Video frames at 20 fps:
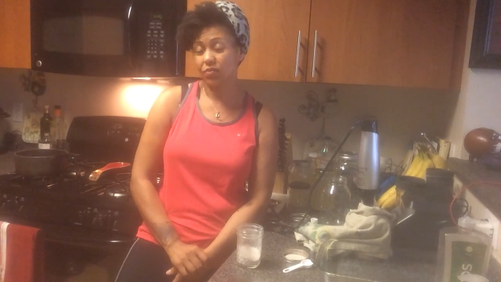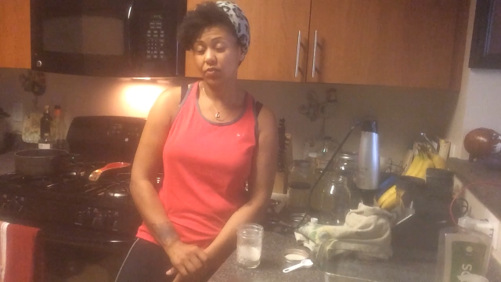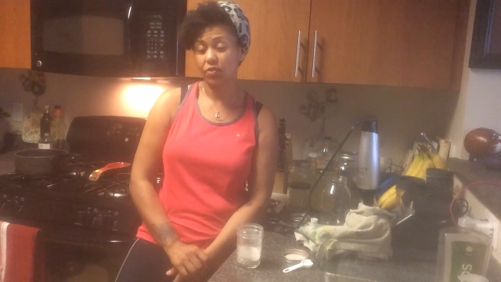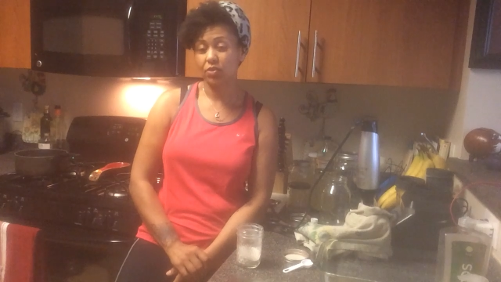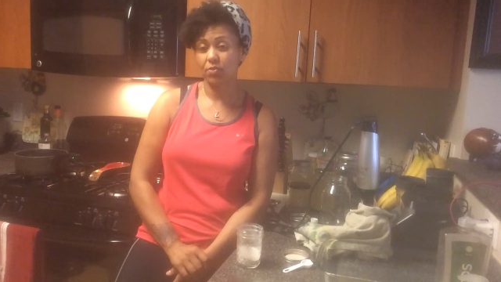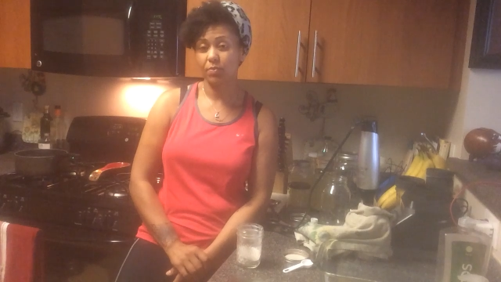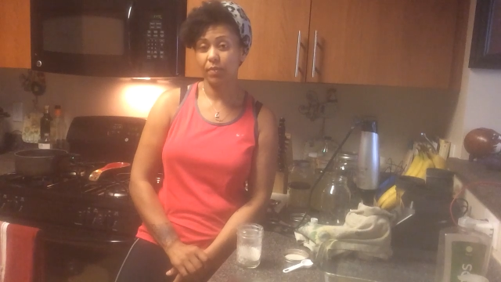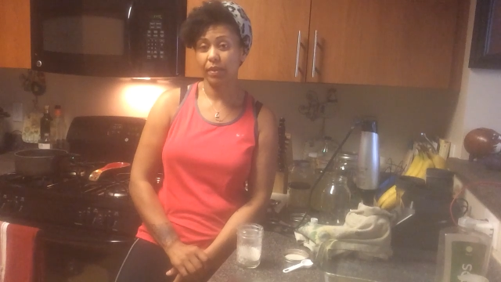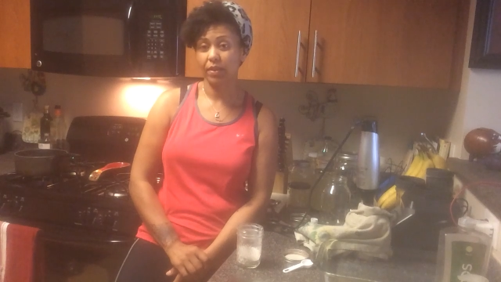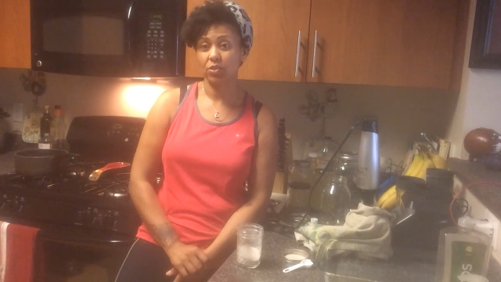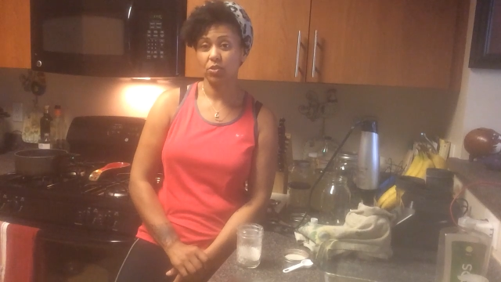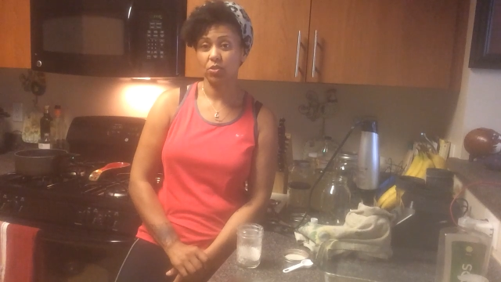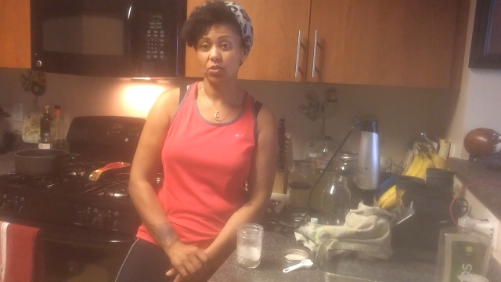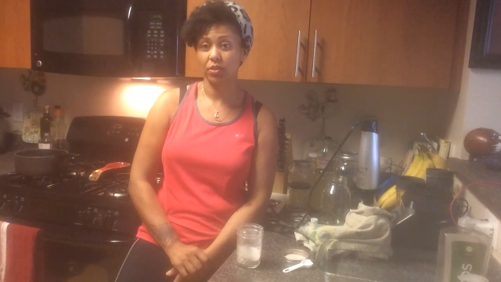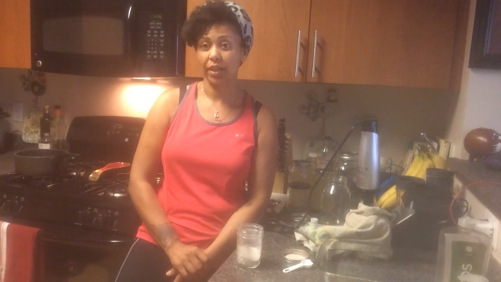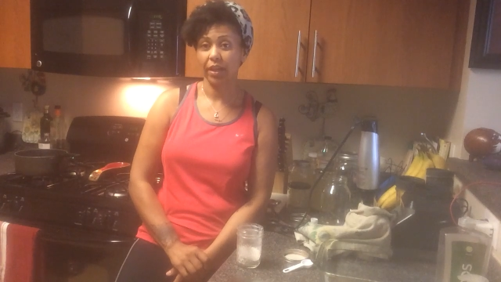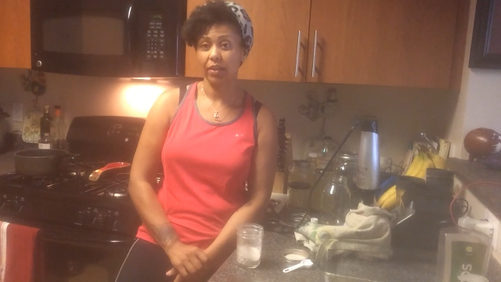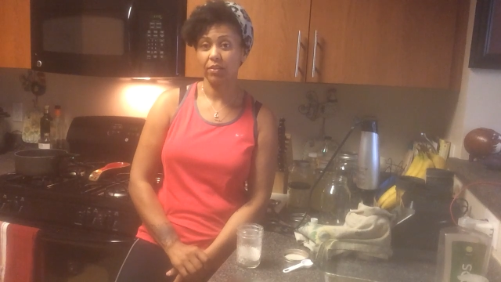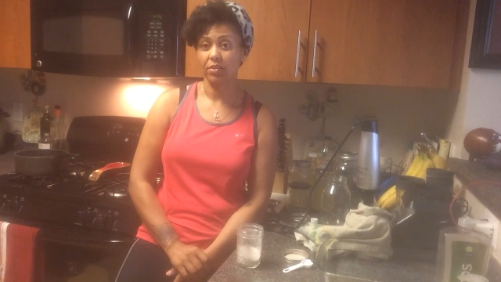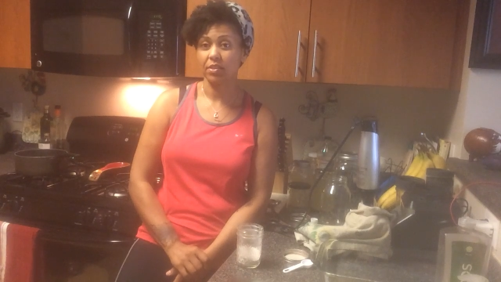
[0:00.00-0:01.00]
for some extra
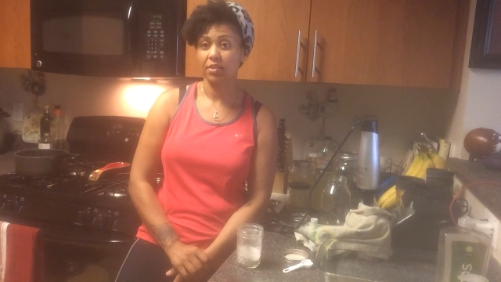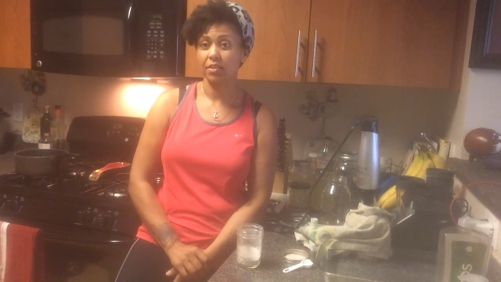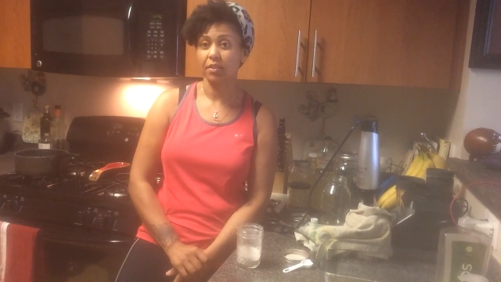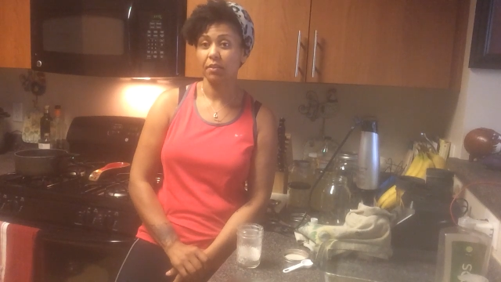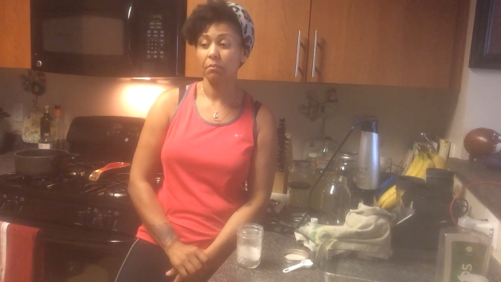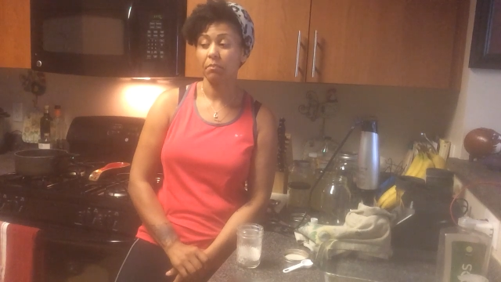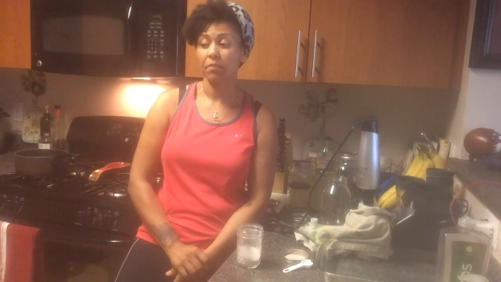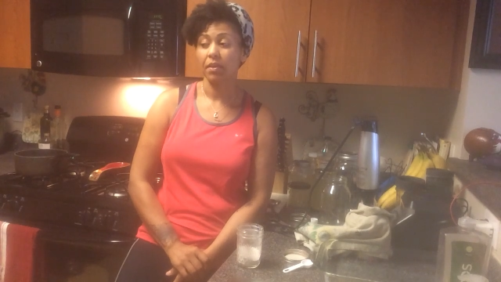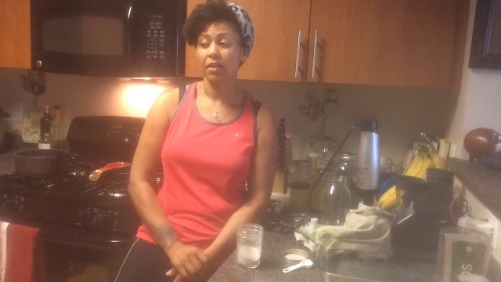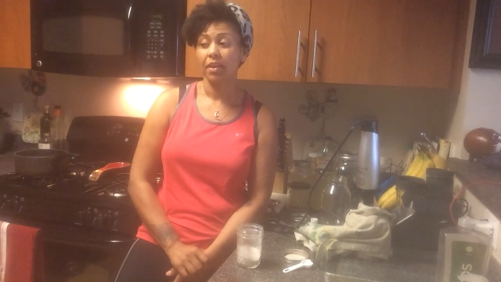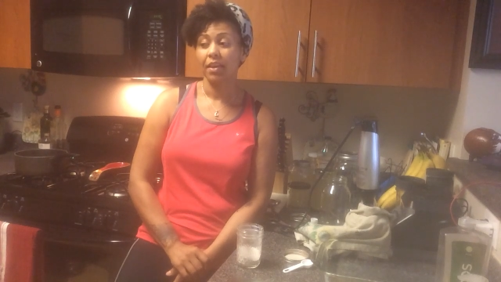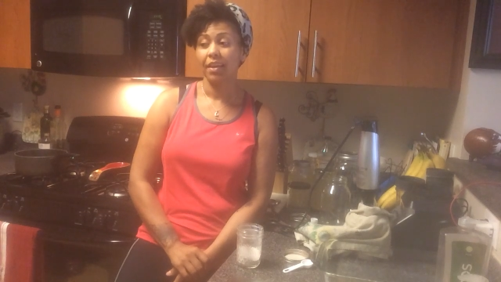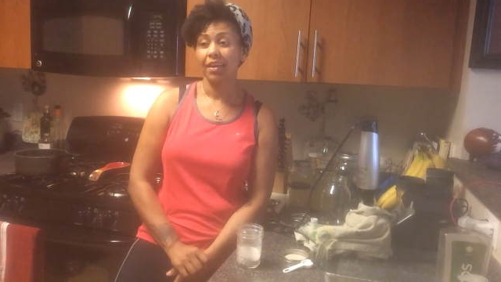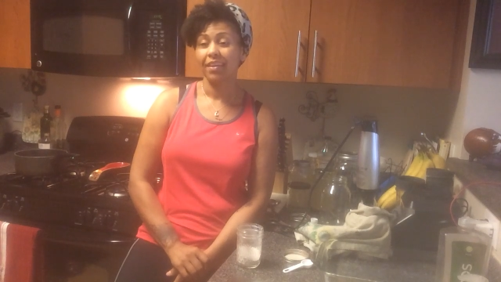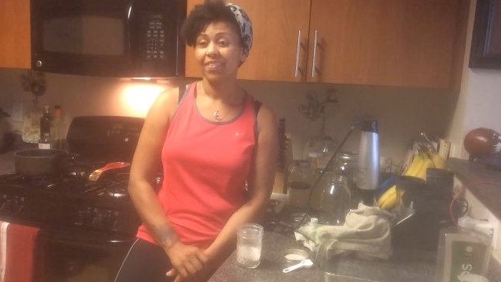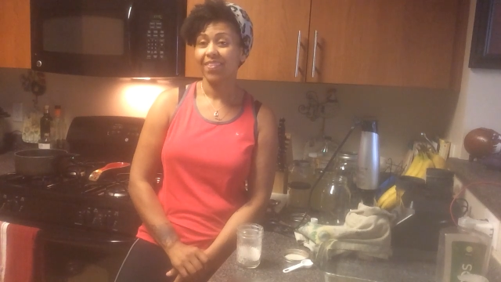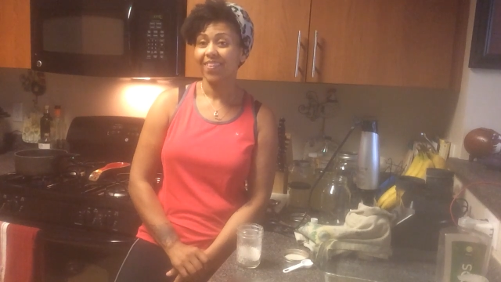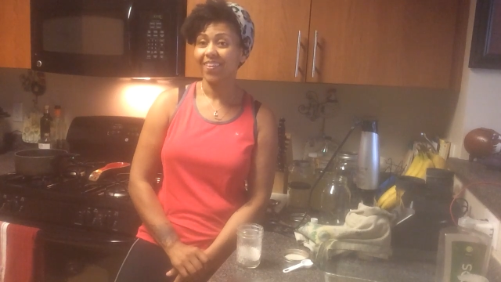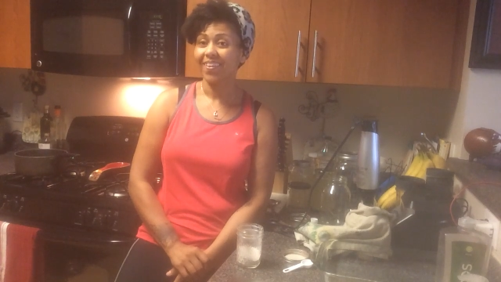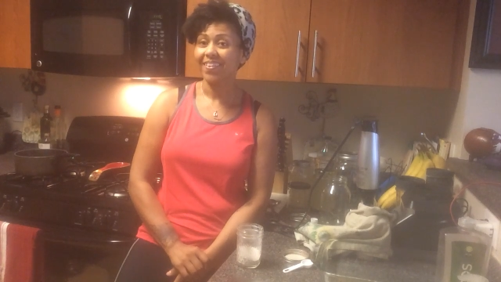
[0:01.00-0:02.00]
calcium
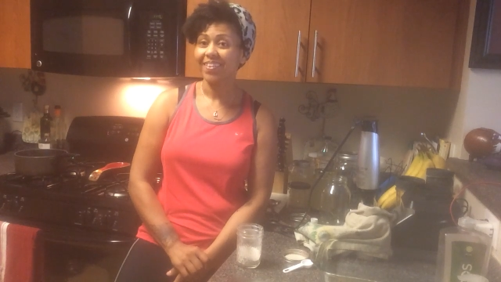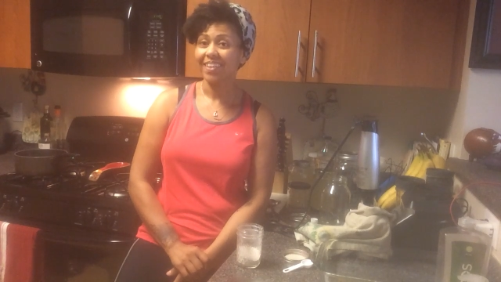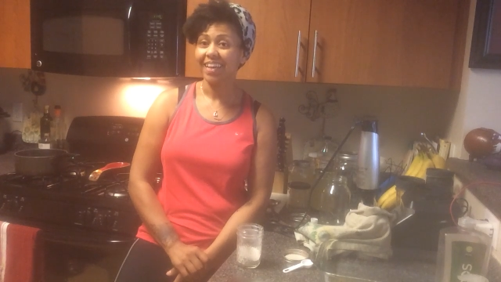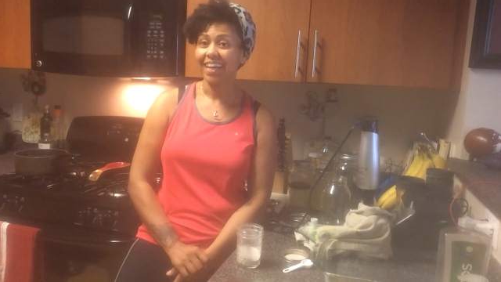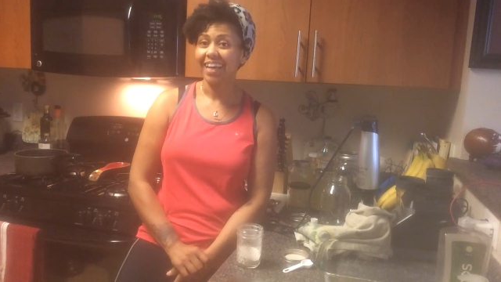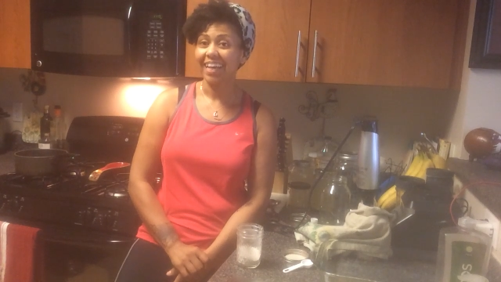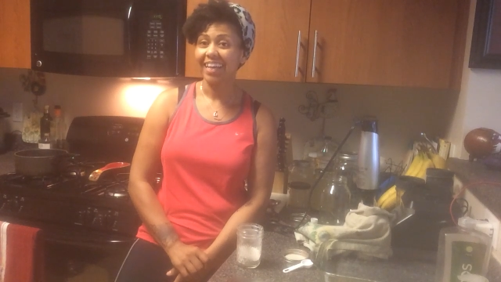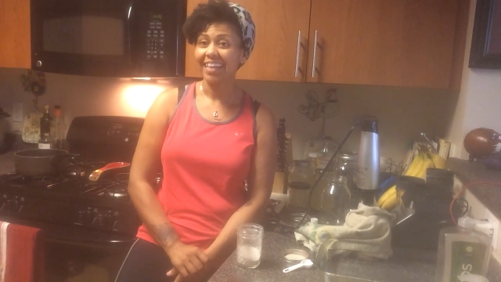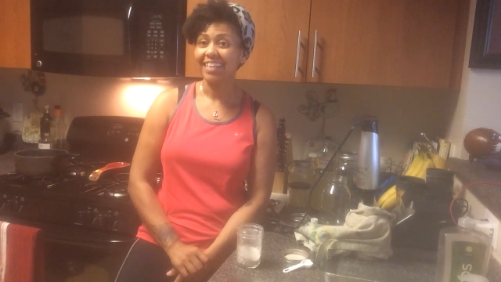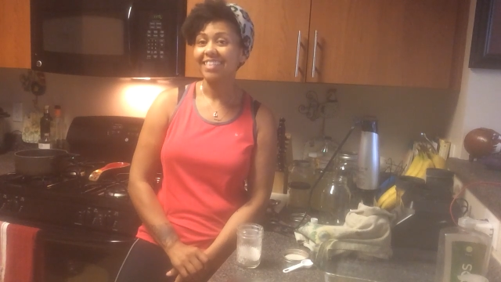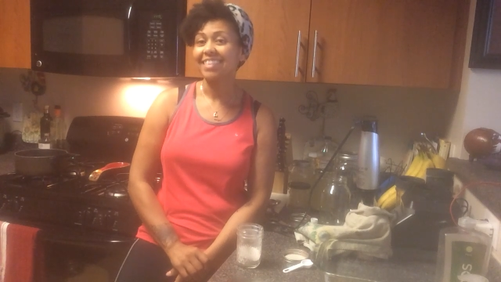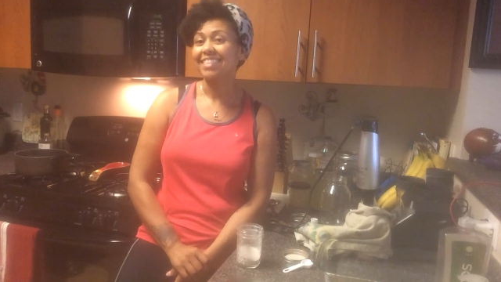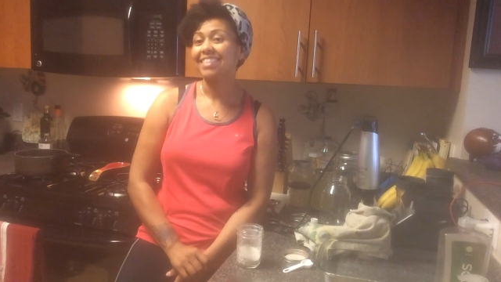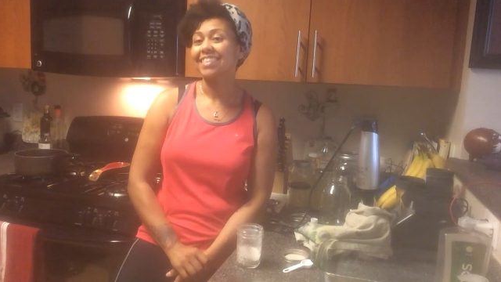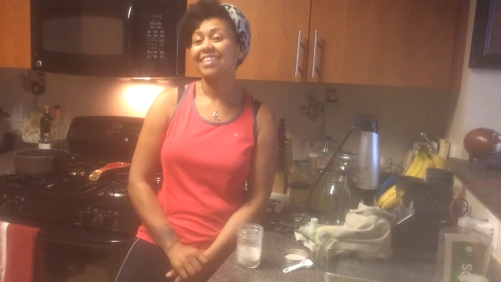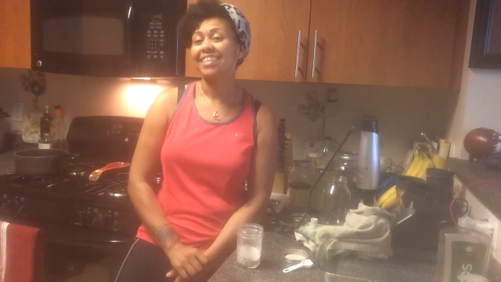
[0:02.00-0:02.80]
in their diets.